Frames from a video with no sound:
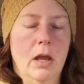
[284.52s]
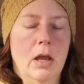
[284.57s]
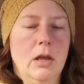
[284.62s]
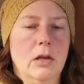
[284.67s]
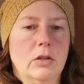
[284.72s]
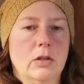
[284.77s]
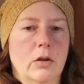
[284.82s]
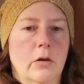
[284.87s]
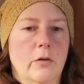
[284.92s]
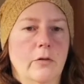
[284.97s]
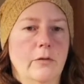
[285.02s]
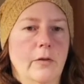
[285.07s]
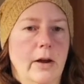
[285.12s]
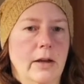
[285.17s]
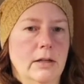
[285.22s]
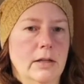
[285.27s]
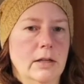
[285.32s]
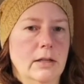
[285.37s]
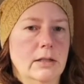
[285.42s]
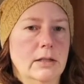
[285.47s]
So
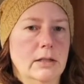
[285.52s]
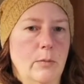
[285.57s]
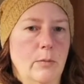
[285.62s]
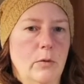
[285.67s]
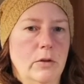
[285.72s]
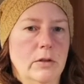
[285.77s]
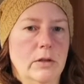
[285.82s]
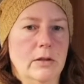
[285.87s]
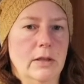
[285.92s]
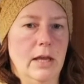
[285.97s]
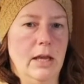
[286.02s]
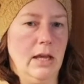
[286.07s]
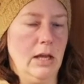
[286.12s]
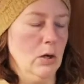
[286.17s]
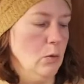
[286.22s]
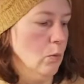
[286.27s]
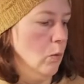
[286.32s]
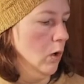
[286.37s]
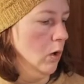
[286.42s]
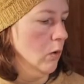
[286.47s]
finding someone that they
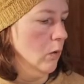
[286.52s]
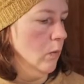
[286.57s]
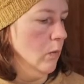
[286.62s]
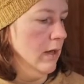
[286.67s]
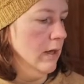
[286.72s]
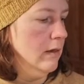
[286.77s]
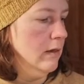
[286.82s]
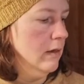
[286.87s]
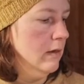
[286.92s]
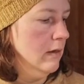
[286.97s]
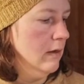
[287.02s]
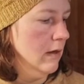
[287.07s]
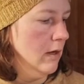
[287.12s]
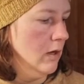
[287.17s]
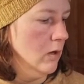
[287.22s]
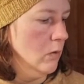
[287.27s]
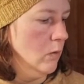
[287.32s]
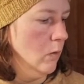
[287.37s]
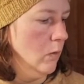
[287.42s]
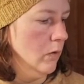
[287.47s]
can work with
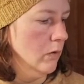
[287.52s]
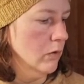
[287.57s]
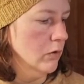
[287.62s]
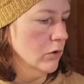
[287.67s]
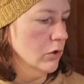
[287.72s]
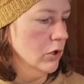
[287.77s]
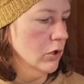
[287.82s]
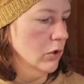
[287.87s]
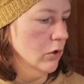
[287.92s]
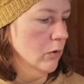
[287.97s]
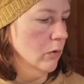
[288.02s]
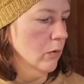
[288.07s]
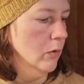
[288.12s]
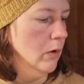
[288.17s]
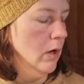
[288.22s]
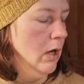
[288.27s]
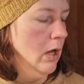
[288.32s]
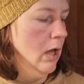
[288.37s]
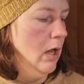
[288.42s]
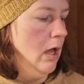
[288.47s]
in order to
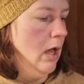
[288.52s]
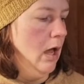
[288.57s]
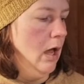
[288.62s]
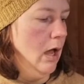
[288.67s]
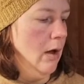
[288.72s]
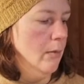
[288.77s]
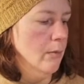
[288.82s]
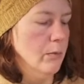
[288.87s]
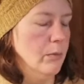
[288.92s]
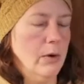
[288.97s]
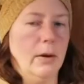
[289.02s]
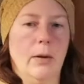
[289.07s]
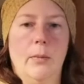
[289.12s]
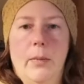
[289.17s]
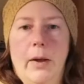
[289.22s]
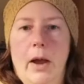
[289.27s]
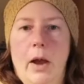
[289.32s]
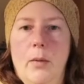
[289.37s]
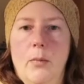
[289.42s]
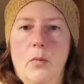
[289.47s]
bring
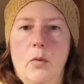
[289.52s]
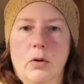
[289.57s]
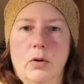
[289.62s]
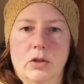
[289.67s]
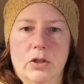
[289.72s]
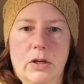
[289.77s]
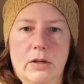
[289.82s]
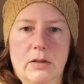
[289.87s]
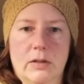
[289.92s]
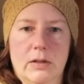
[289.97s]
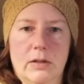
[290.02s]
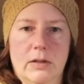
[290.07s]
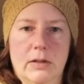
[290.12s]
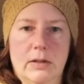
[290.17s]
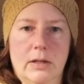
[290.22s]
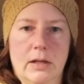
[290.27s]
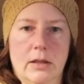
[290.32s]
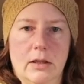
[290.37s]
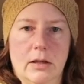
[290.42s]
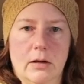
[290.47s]
about more justice
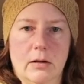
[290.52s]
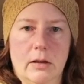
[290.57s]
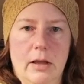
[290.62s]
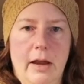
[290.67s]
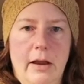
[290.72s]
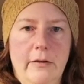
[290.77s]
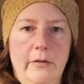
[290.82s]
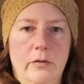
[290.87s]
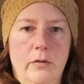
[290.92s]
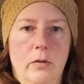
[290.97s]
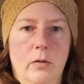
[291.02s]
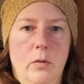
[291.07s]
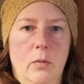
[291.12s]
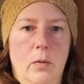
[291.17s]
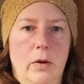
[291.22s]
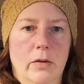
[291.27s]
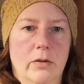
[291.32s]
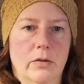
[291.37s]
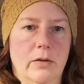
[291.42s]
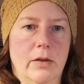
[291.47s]
in their life,
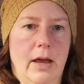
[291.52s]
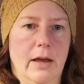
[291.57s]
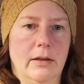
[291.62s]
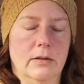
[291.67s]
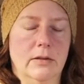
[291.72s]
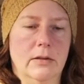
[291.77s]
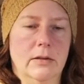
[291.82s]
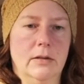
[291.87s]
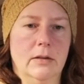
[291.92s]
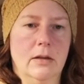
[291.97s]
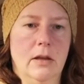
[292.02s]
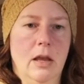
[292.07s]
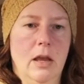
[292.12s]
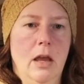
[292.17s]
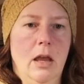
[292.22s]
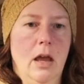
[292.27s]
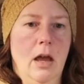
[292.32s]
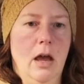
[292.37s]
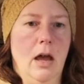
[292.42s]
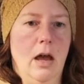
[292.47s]
whether that's
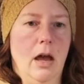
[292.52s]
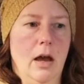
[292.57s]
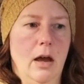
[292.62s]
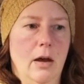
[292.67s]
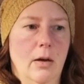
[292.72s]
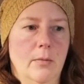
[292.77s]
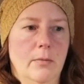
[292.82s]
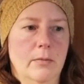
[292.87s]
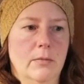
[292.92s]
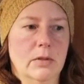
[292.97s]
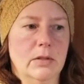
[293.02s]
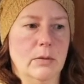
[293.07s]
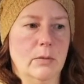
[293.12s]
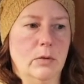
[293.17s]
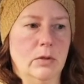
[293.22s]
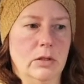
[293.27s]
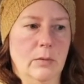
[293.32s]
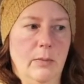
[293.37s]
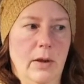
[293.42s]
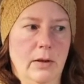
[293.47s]

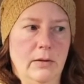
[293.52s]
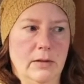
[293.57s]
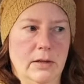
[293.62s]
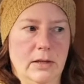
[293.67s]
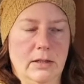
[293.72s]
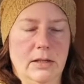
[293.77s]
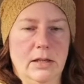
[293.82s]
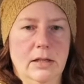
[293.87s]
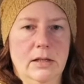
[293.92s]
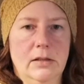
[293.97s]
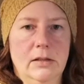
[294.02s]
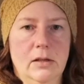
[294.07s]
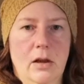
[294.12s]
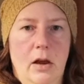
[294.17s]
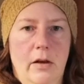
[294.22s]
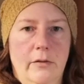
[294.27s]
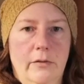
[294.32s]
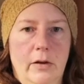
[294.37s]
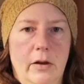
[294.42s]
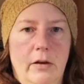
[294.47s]
someone to bounce ideas
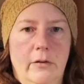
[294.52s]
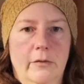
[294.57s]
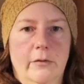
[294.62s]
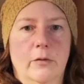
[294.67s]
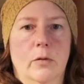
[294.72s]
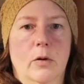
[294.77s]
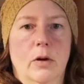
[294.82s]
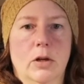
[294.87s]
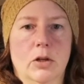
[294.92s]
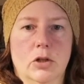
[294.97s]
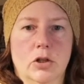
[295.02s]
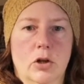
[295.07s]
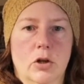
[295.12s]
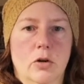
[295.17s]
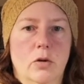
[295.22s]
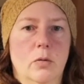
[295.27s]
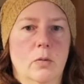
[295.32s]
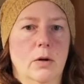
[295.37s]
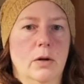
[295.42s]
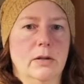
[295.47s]
off of for
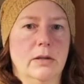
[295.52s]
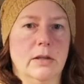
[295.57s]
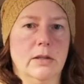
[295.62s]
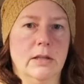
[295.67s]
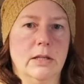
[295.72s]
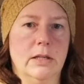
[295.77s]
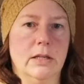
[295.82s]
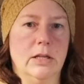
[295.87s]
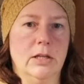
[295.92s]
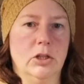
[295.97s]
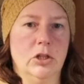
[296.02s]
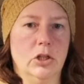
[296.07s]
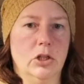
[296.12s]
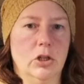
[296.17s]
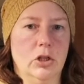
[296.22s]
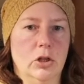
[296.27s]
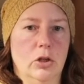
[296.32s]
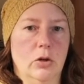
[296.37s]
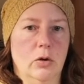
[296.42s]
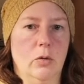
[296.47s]
internal work that they need to
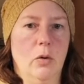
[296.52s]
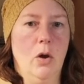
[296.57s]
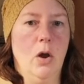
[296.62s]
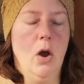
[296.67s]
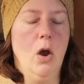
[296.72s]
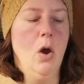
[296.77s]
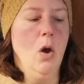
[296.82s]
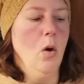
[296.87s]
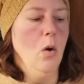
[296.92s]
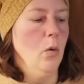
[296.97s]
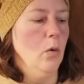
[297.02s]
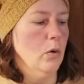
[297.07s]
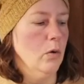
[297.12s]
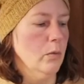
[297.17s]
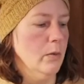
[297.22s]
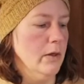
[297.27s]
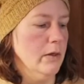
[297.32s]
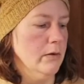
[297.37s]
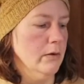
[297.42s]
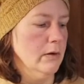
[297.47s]
do, or
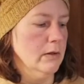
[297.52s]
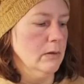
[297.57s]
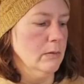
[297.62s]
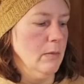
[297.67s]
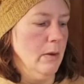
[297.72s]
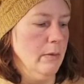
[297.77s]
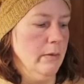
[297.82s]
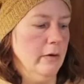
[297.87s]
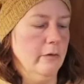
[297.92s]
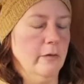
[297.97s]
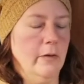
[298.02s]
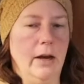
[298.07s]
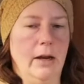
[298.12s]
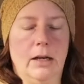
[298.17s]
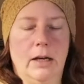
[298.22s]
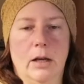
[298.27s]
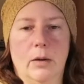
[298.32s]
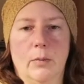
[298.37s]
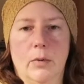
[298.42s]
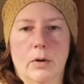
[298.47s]
whether it's maybe
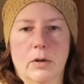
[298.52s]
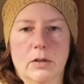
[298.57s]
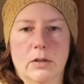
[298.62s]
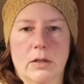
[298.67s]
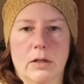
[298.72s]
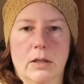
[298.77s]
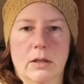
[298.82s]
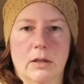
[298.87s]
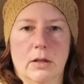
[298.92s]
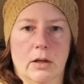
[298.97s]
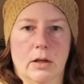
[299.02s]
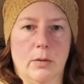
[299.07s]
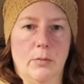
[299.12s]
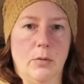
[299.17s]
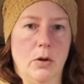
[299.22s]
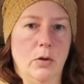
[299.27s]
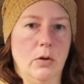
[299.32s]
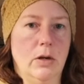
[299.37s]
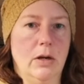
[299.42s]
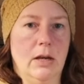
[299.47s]
finding a person in their
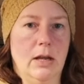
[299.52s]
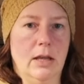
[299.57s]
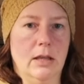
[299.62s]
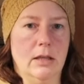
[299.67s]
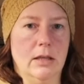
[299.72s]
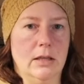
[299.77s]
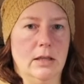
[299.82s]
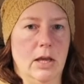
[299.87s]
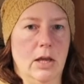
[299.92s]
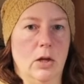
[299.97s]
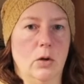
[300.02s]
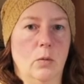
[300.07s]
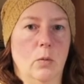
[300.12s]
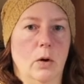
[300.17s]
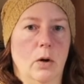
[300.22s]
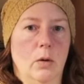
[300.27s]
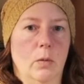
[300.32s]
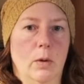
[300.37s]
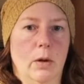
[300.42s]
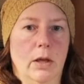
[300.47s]
community that they could
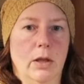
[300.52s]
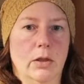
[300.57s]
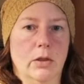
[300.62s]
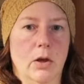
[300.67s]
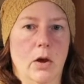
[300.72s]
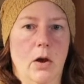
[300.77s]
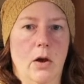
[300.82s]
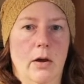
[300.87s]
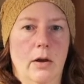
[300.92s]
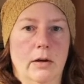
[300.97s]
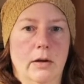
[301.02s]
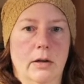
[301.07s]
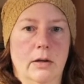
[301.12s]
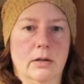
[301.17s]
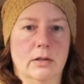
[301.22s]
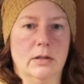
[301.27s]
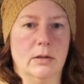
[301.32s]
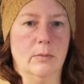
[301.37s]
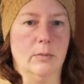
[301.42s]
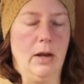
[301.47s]
work with
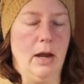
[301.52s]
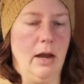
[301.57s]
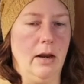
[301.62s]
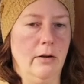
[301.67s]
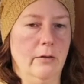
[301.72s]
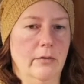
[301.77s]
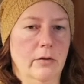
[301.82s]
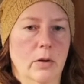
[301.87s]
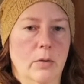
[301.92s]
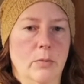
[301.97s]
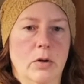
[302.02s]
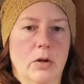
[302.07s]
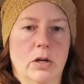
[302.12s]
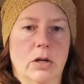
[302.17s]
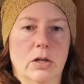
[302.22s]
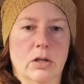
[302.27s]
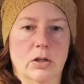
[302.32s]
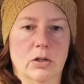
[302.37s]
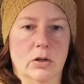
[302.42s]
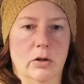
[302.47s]
on some kind of
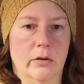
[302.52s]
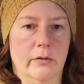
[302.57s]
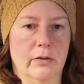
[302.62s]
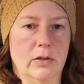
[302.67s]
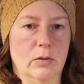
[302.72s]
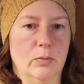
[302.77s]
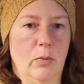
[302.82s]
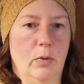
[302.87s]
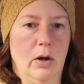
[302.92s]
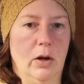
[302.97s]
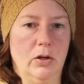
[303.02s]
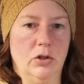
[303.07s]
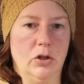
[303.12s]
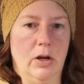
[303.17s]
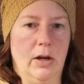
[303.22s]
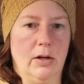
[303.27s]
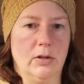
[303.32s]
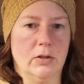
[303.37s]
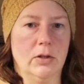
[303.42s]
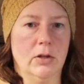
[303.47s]
community service
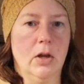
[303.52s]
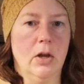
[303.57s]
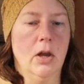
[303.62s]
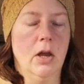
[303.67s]
project,